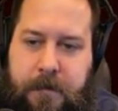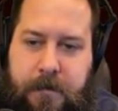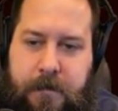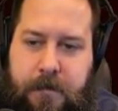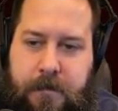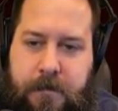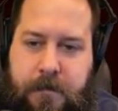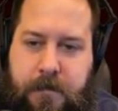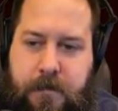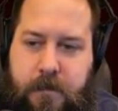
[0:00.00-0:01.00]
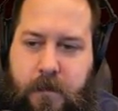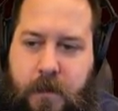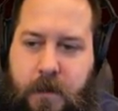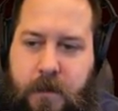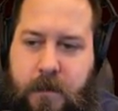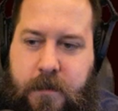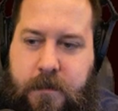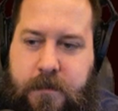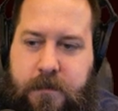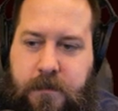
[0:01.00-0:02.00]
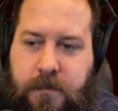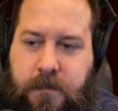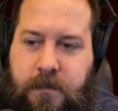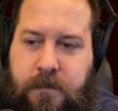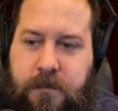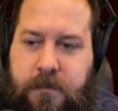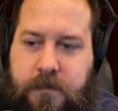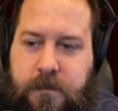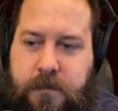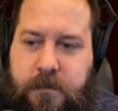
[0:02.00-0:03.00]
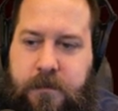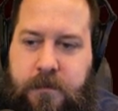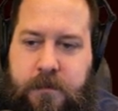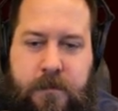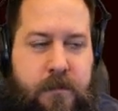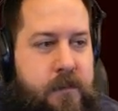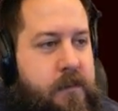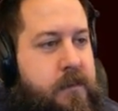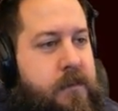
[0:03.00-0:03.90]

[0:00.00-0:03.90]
The person shown says nothing.